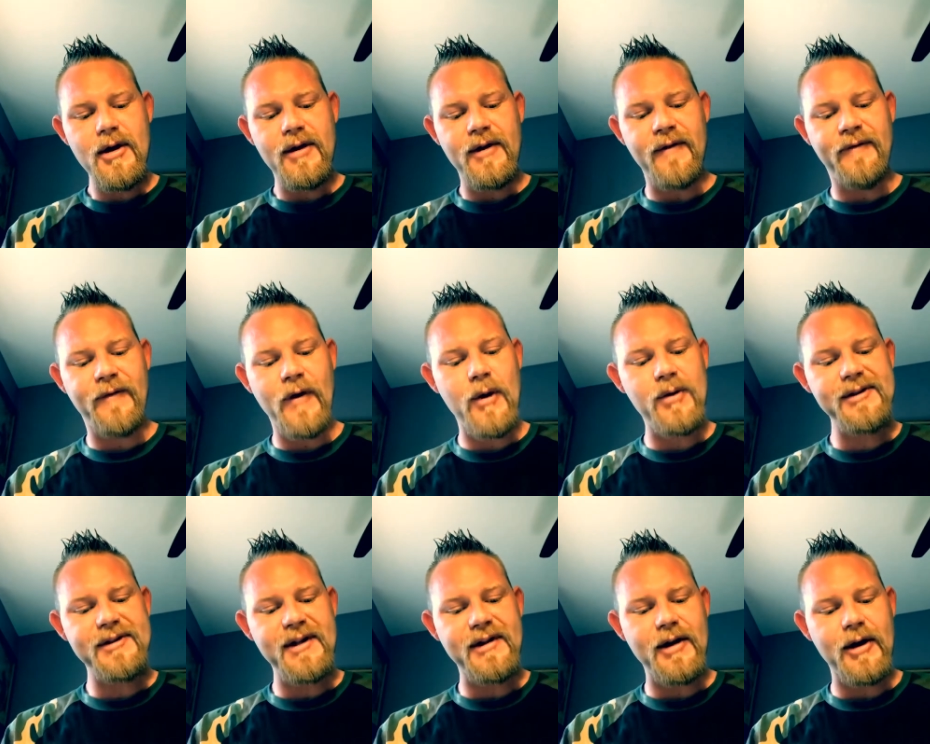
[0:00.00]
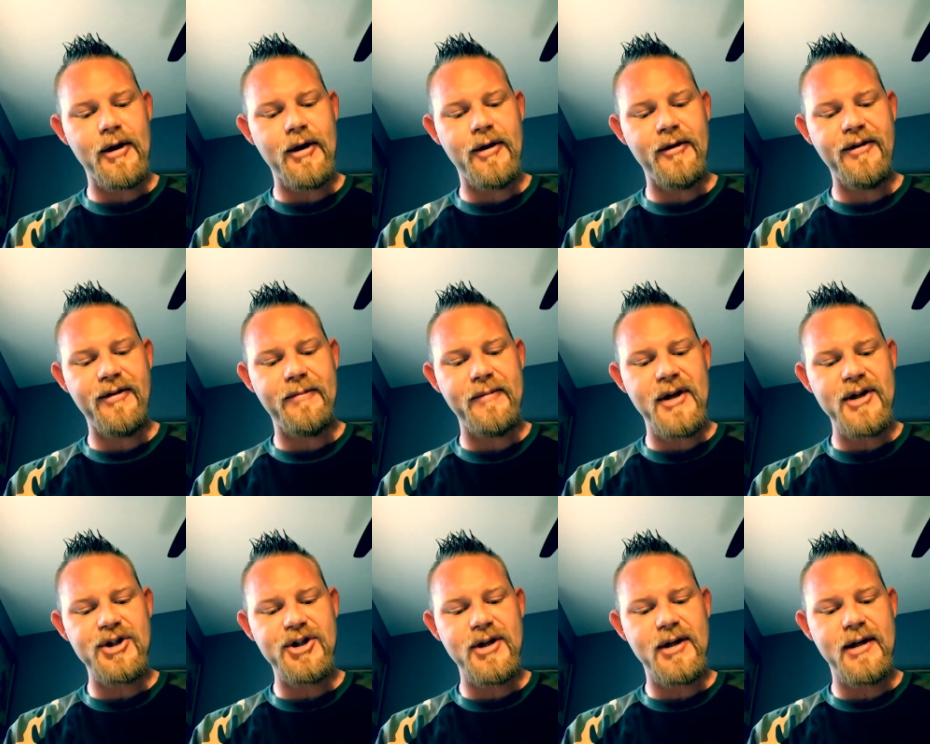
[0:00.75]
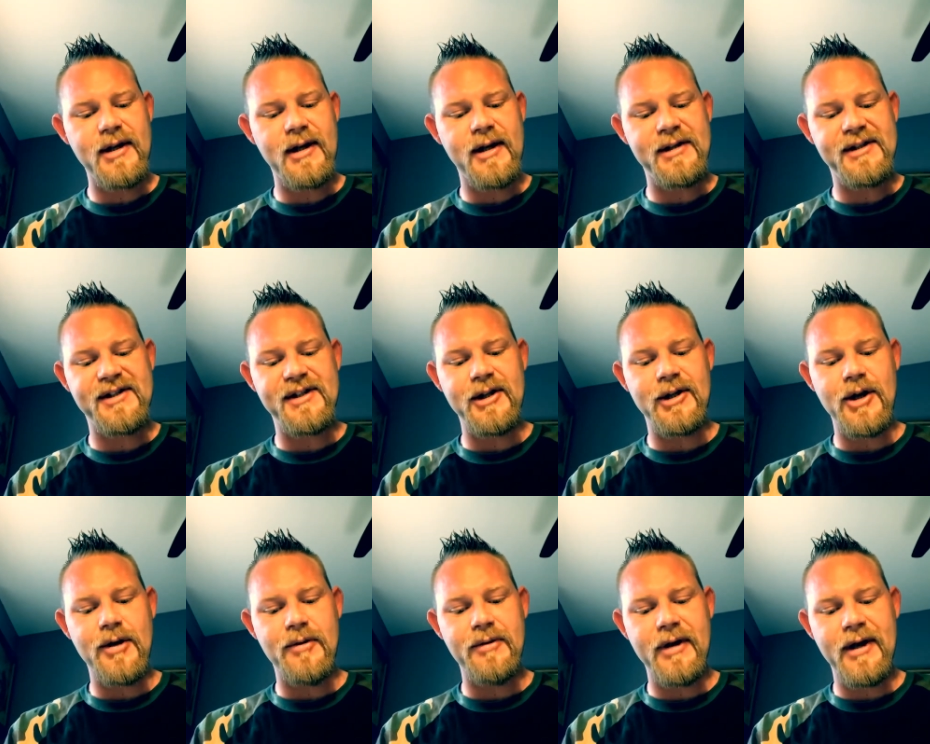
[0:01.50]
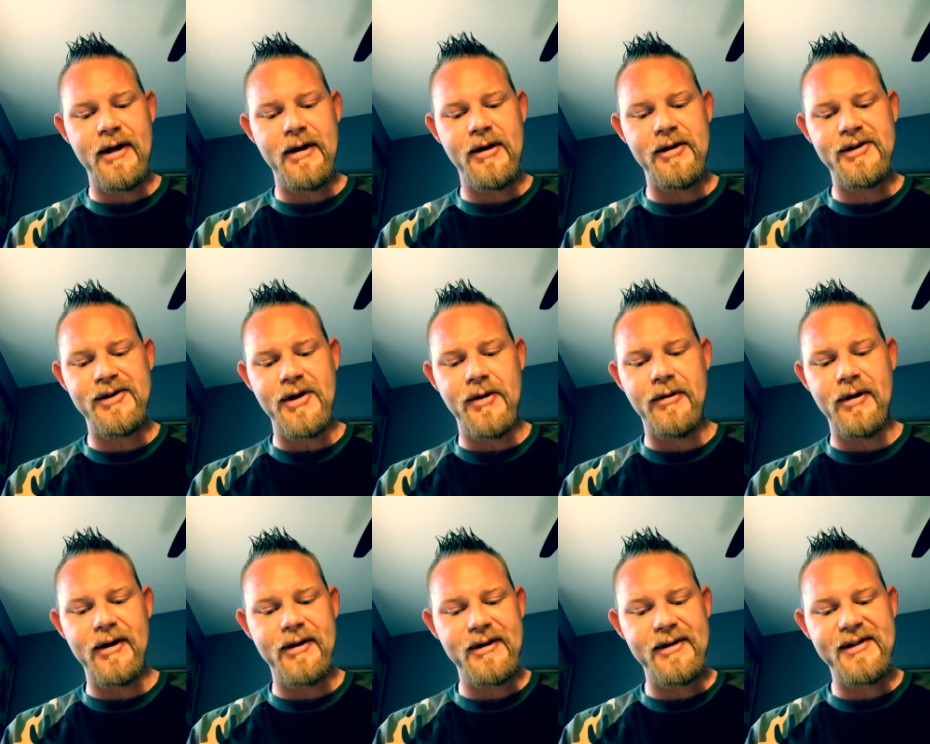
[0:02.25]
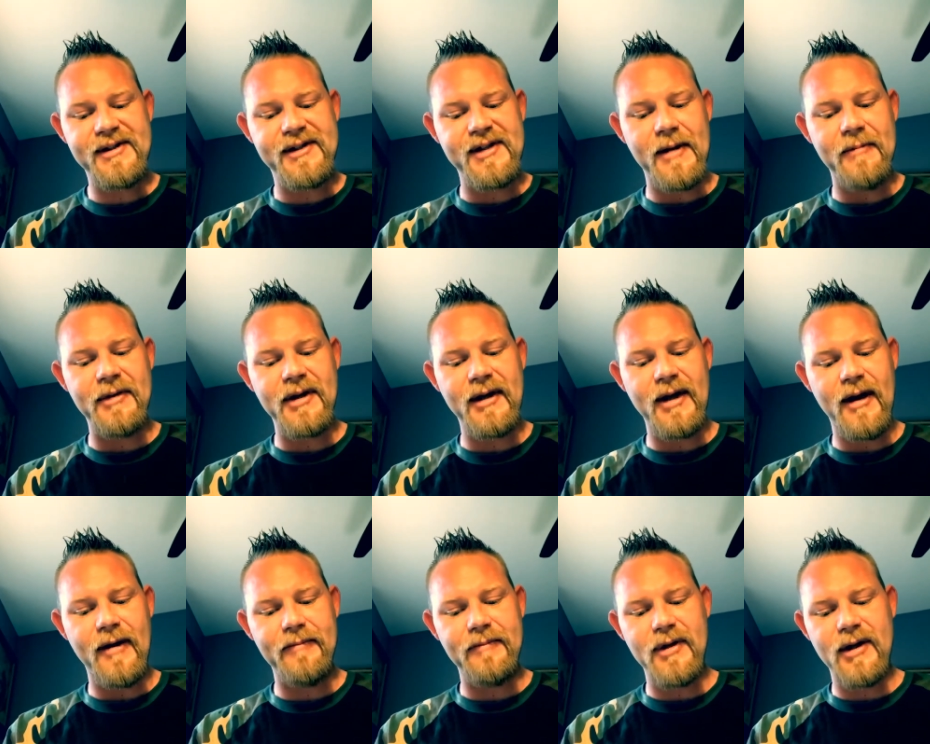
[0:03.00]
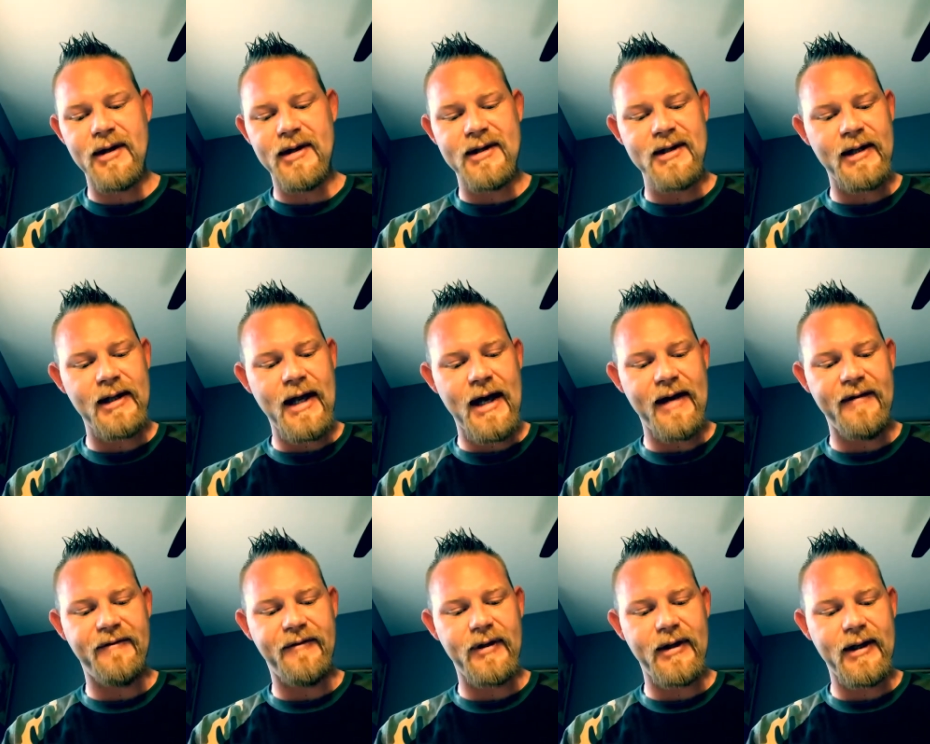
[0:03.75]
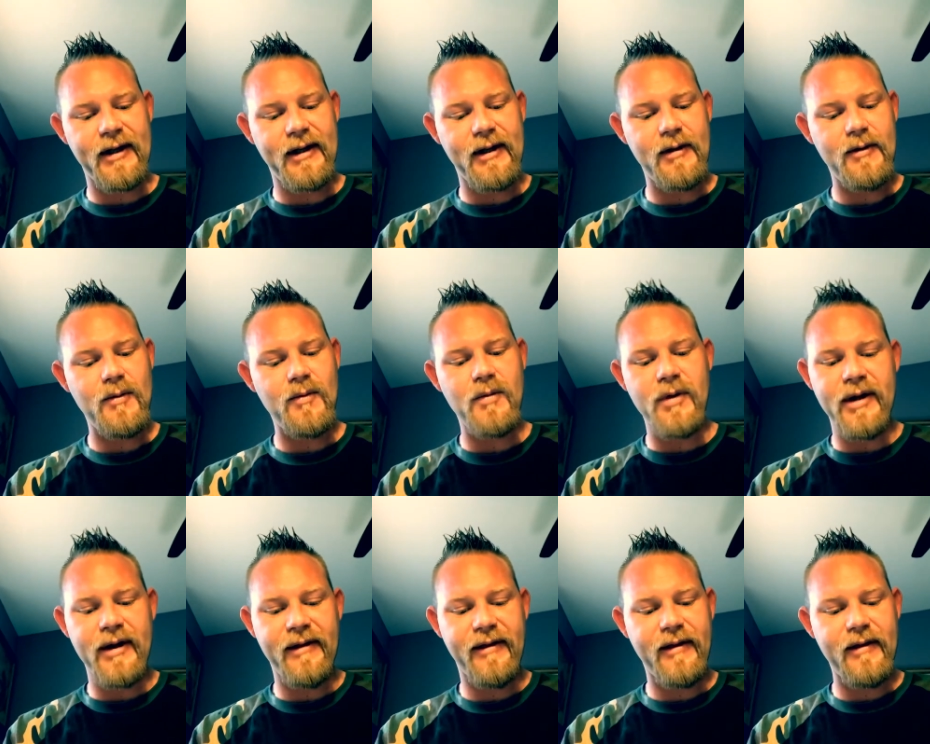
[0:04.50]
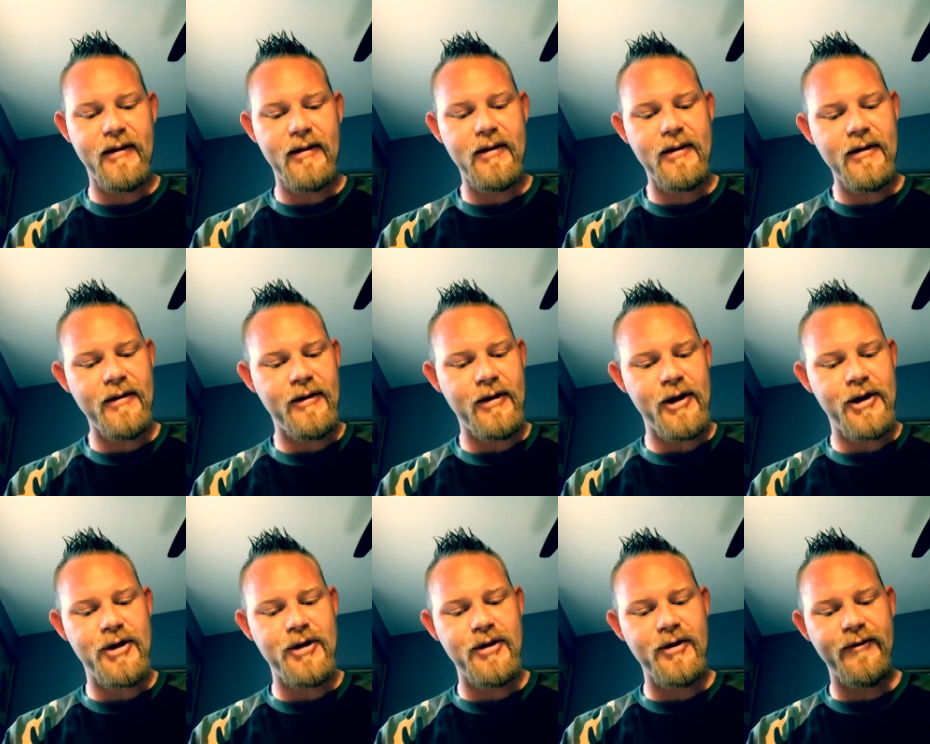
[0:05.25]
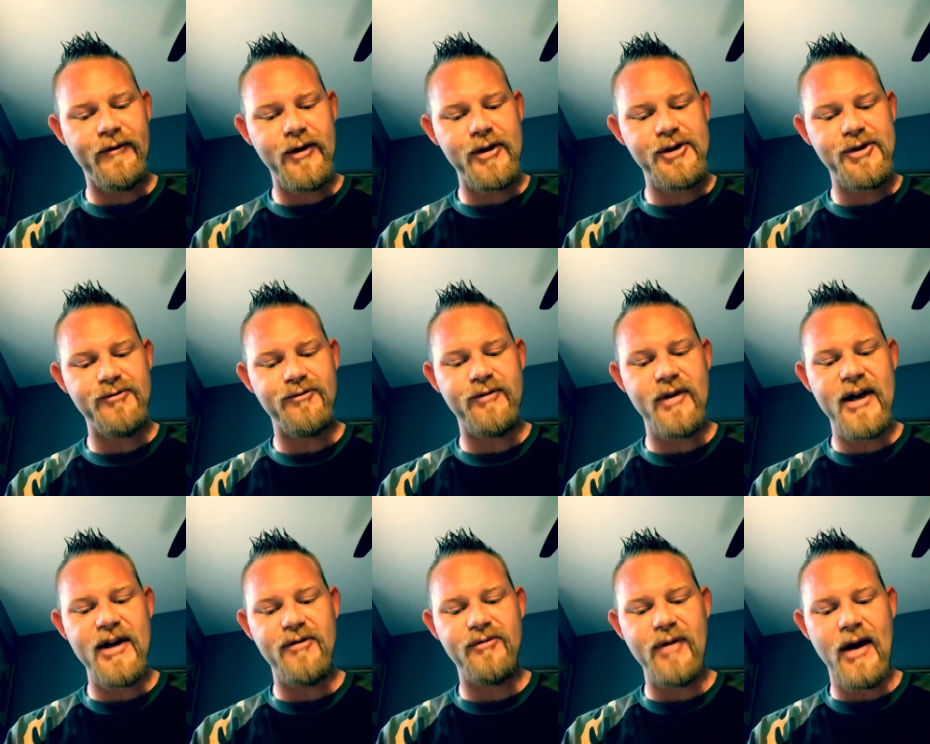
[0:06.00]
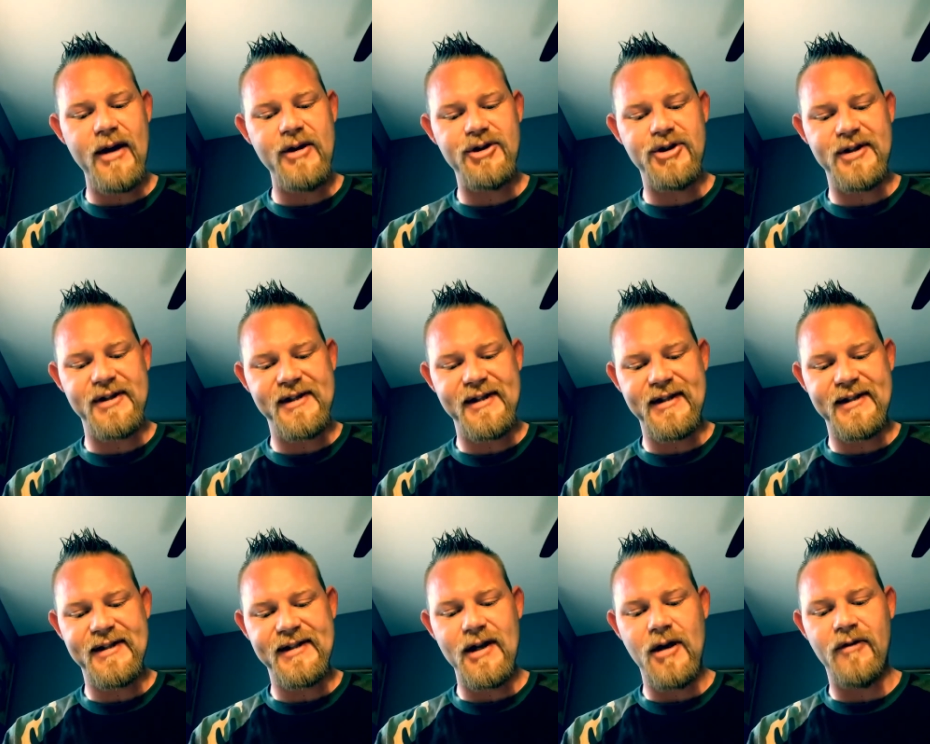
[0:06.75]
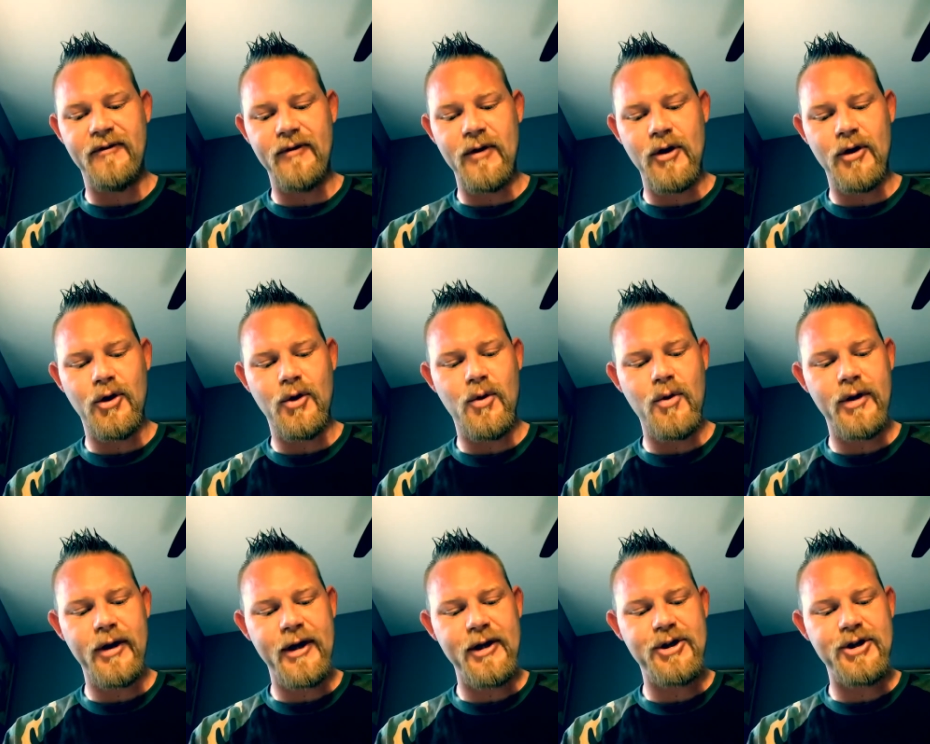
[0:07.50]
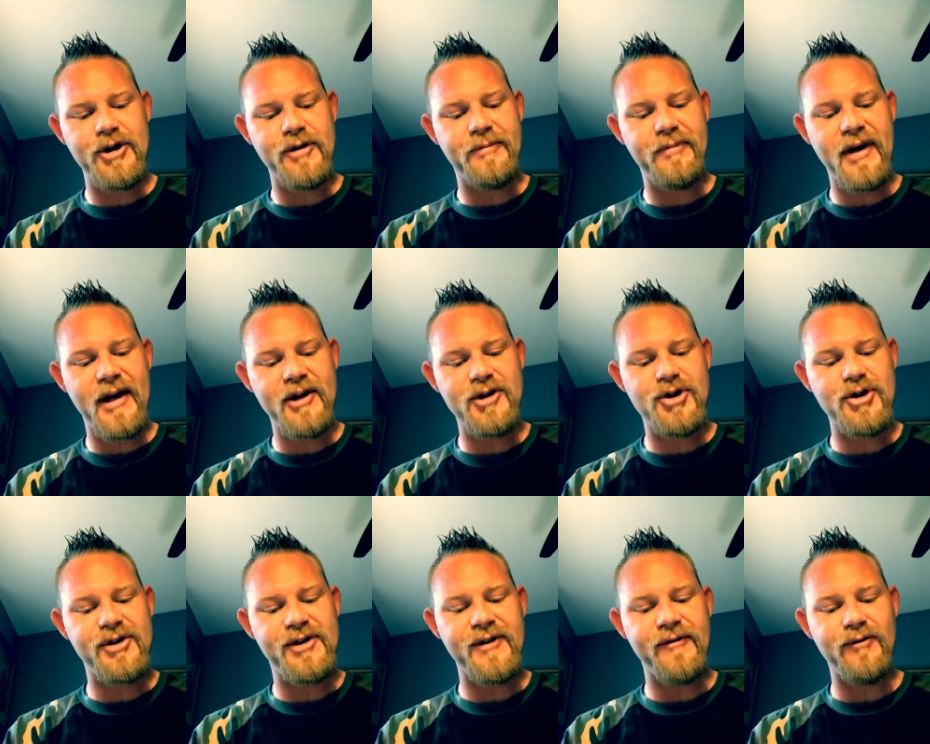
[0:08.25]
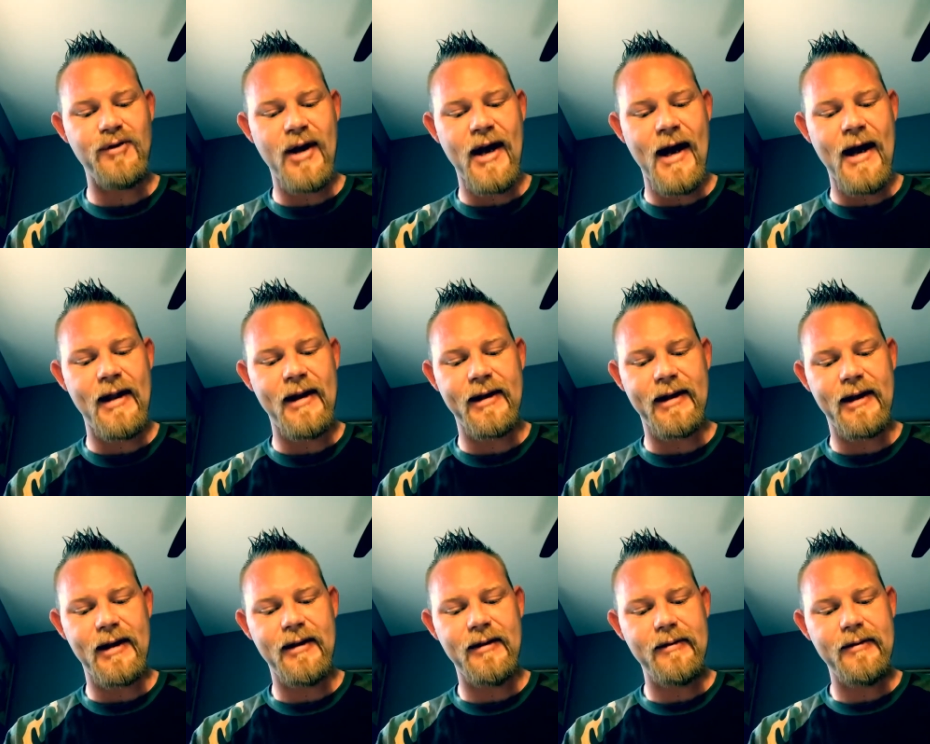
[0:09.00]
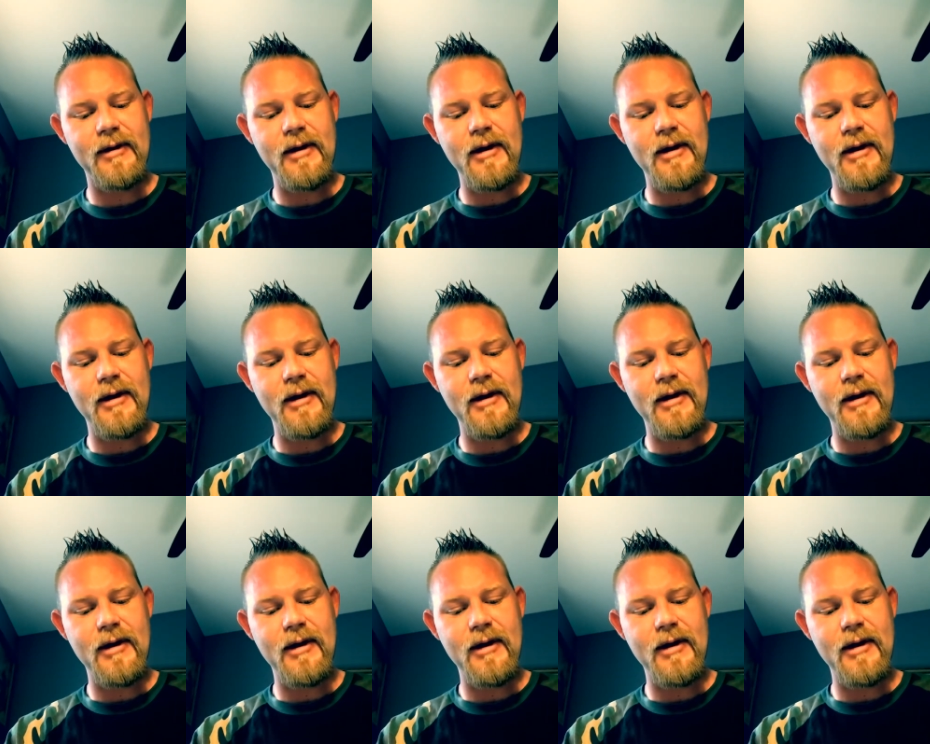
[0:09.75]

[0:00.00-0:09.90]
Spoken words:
The folks at the Earth Mission in Sedona, Arizona summed it up delightfully with, "The universe rearranges itself according to your pictures of reality.